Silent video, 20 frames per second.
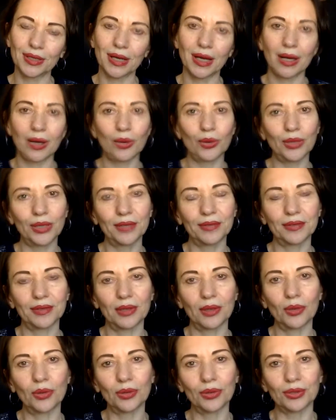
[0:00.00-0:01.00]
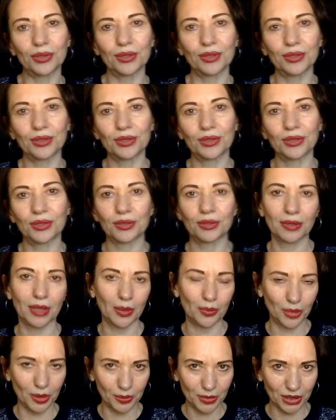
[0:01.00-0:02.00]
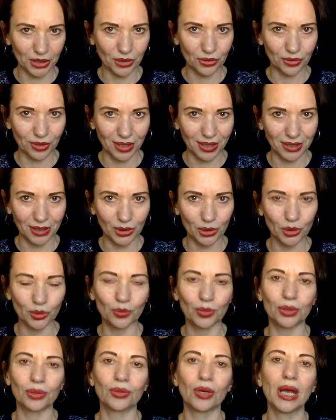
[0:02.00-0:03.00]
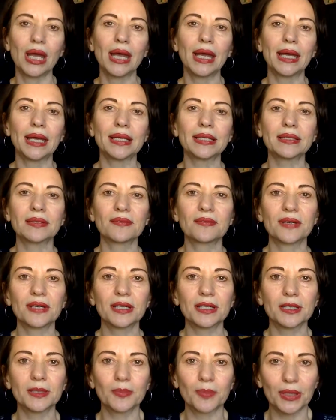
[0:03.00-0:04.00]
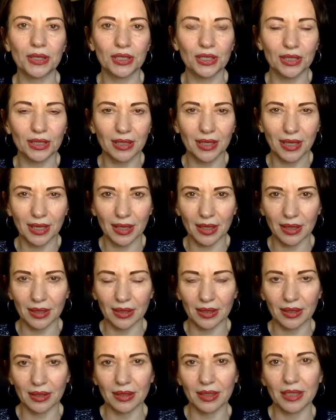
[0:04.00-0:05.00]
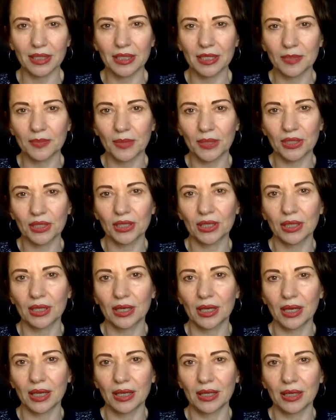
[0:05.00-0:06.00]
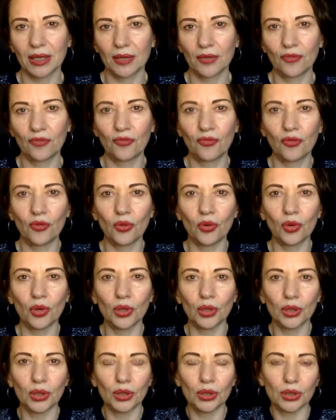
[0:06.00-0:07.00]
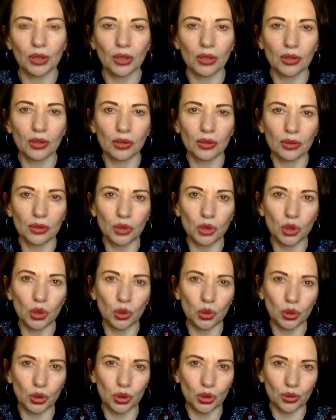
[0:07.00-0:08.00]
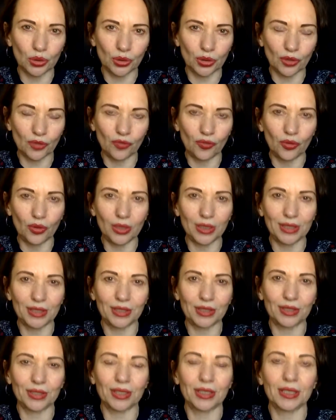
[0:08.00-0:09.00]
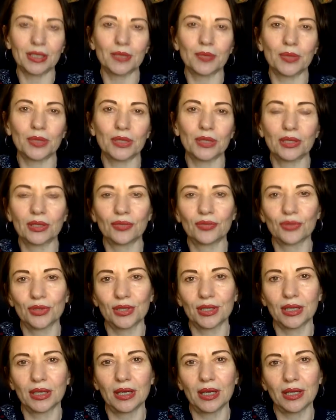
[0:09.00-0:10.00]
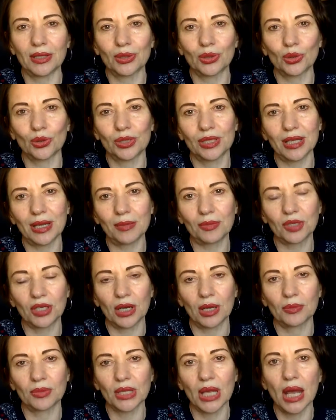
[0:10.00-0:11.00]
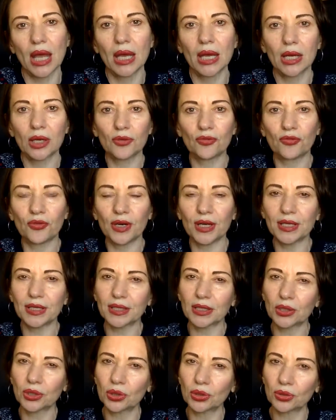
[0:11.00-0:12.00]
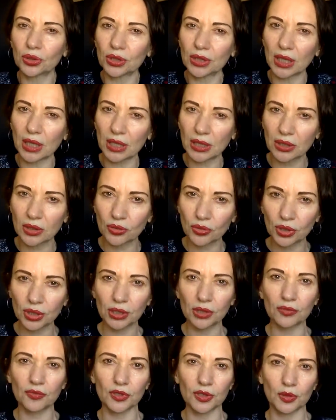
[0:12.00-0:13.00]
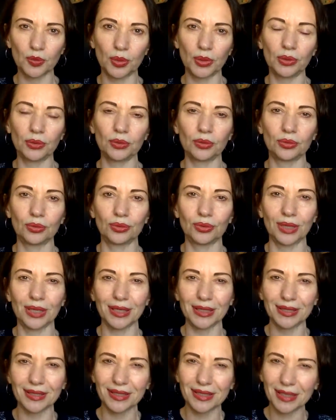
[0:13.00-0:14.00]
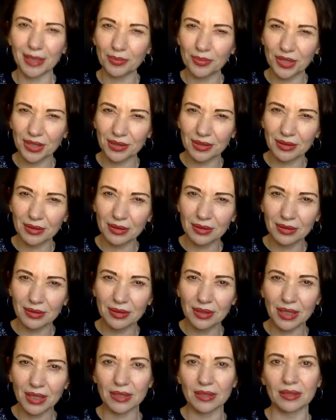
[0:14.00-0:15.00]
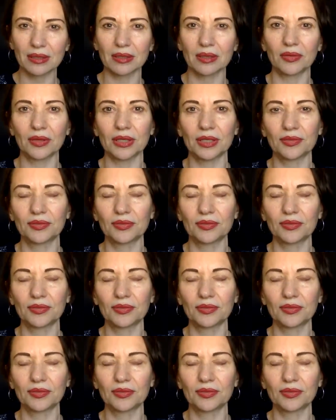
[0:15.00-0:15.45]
However, orange, complementary color to blue, is a very special color, is a special color for nurturing qualities and especially for the heart. So sometimes You find that you start treating with blue and something doesn't quite